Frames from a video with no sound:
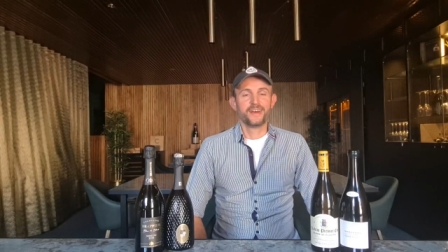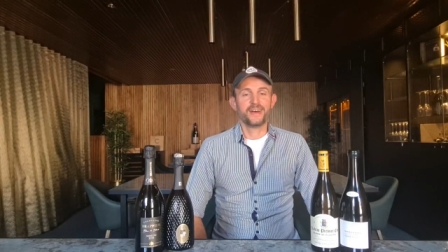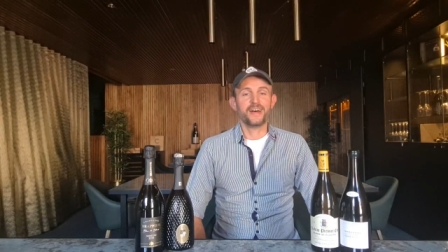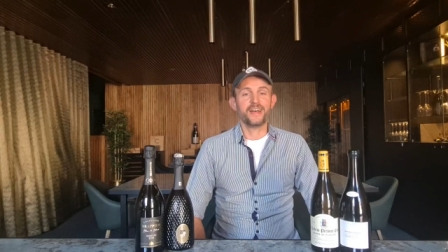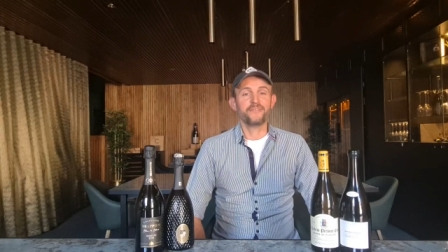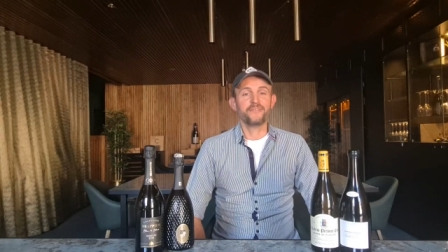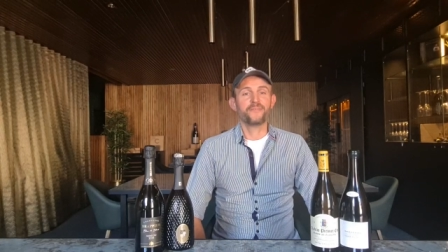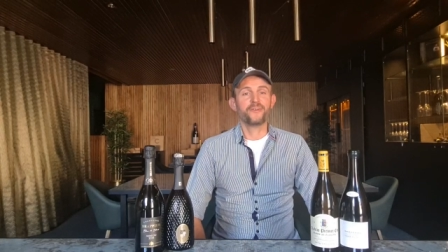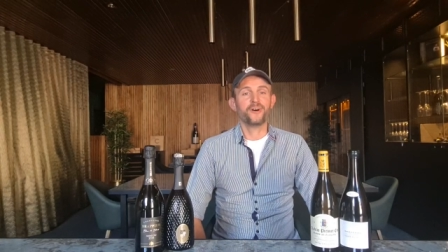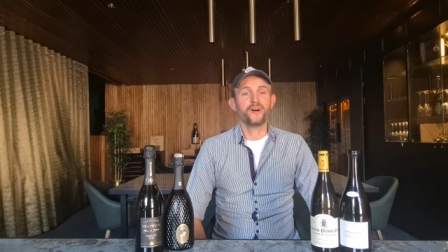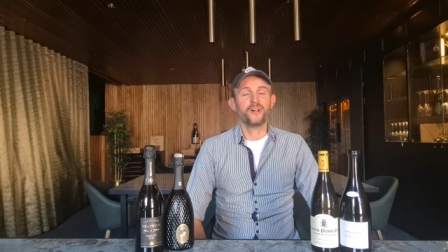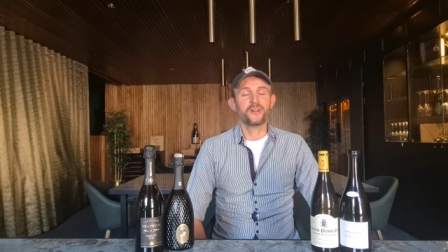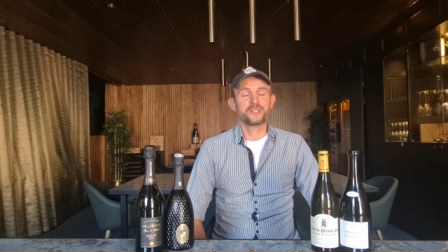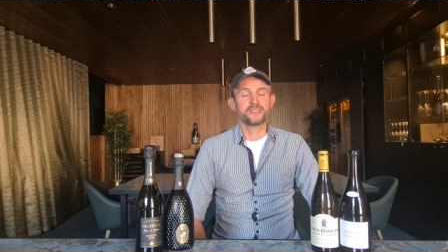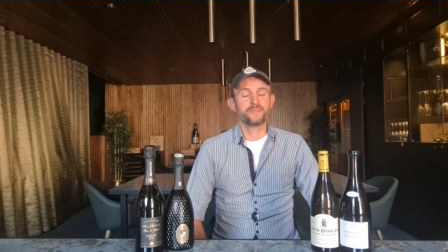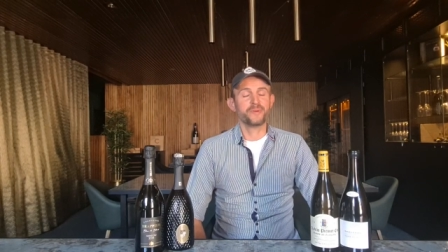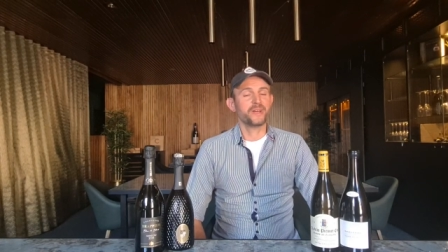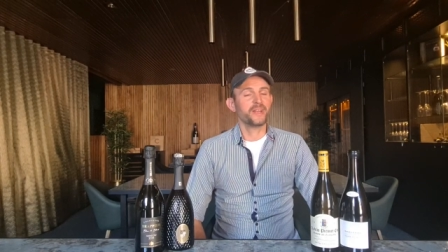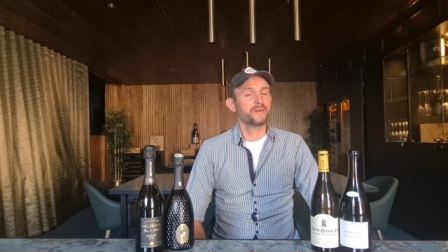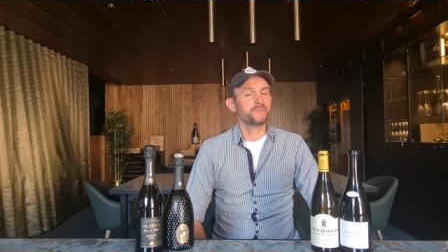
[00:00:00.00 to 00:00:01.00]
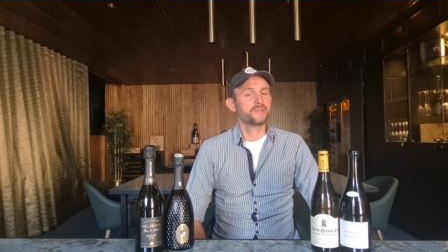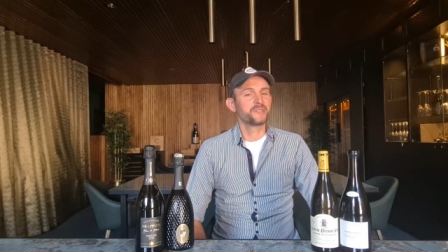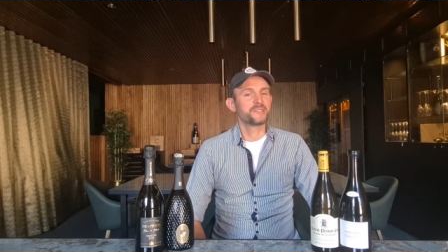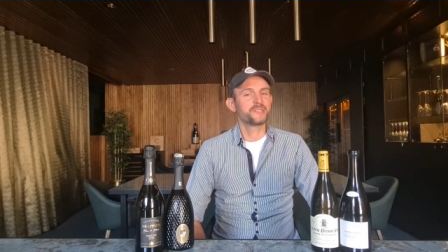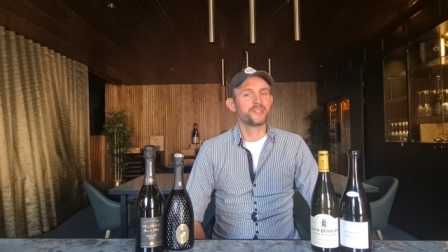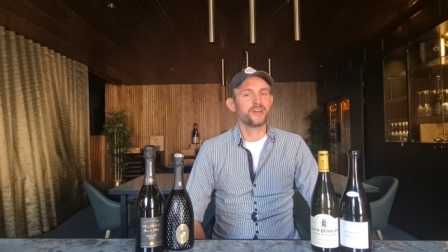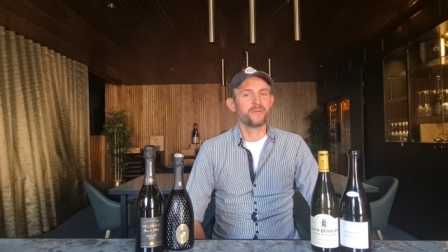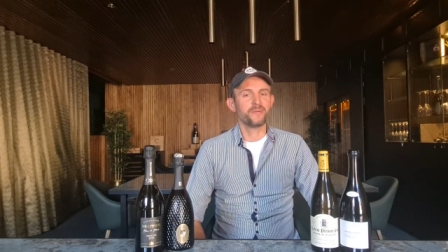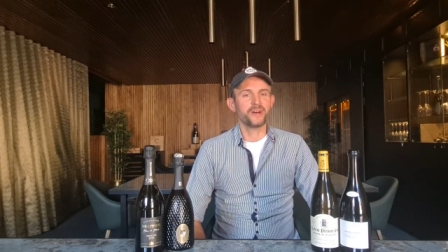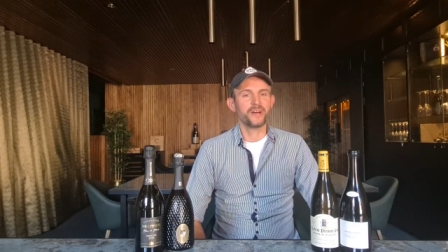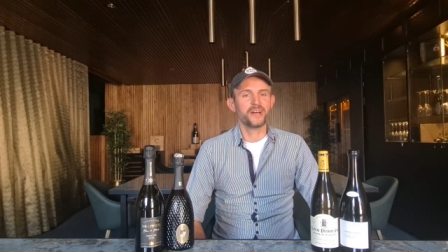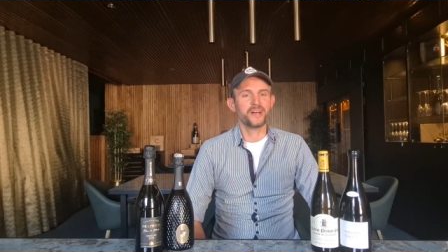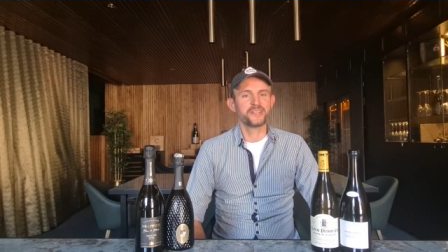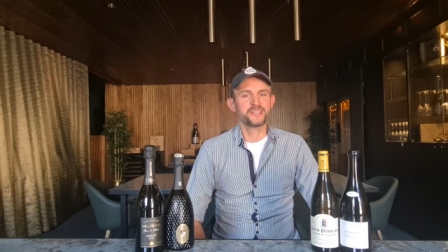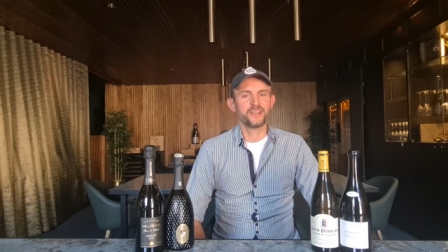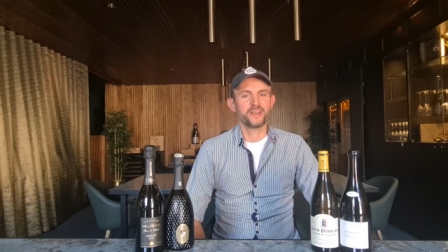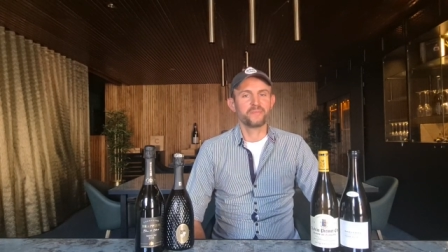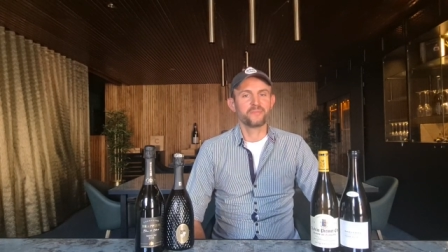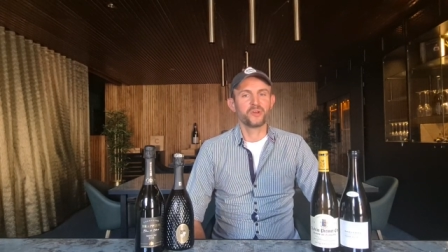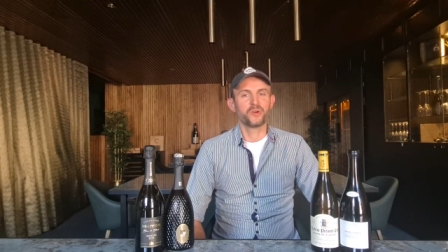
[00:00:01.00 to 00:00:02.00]
Hi folks, my name is
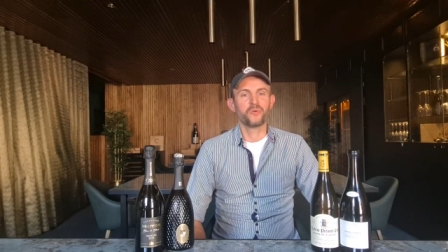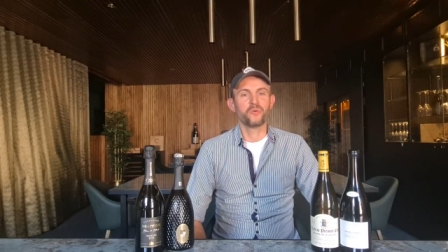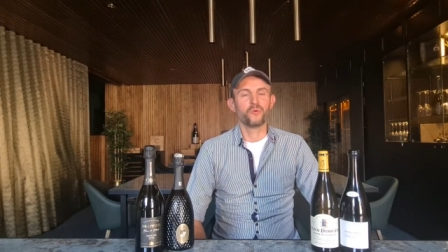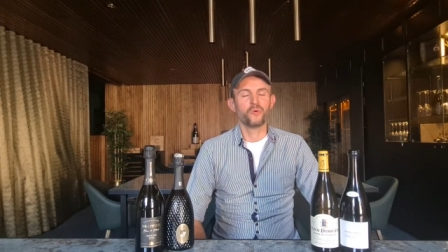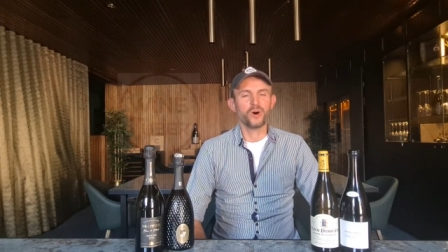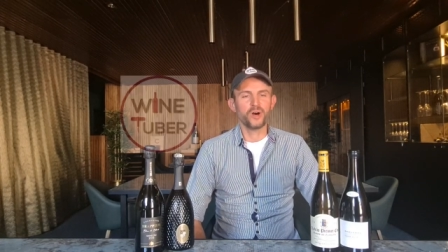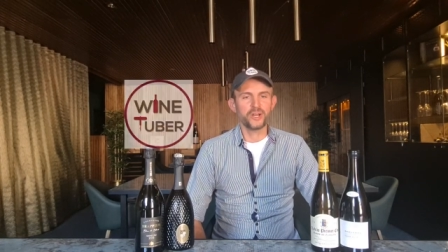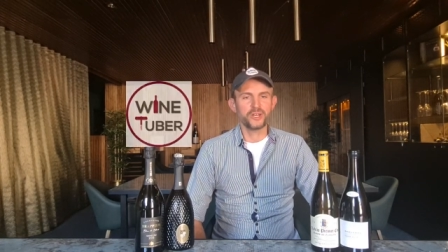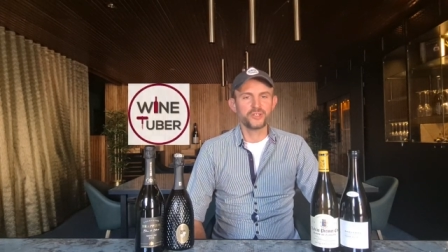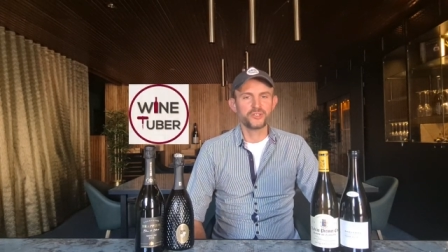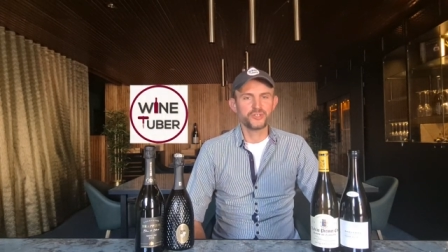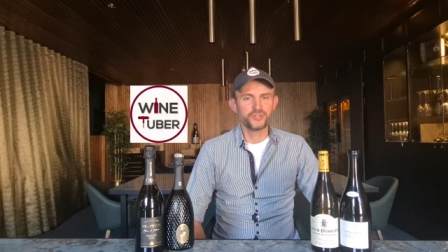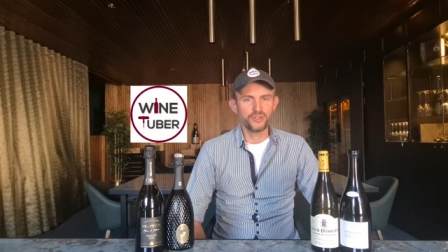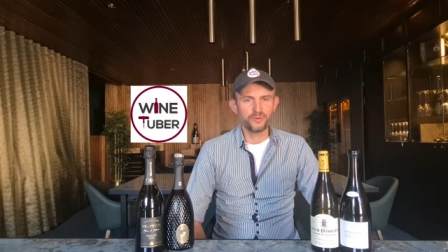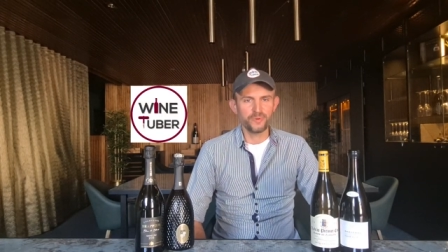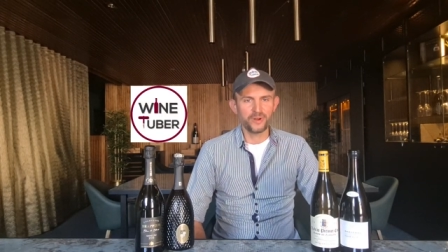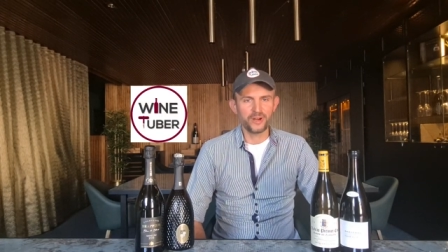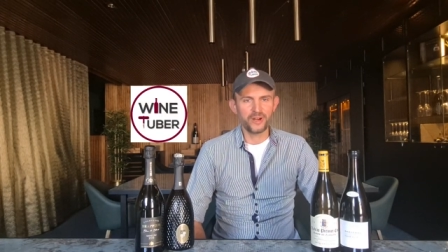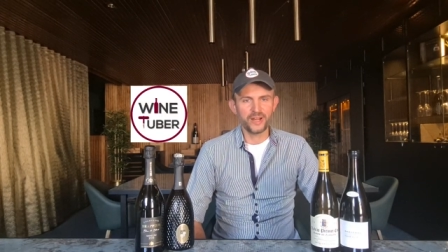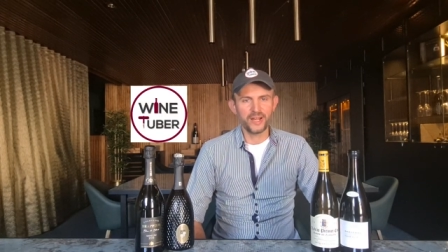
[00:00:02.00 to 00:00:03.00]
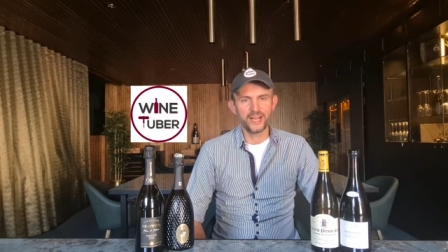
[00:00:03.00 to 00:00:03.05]
Thomas, I'm your Wine Tuber,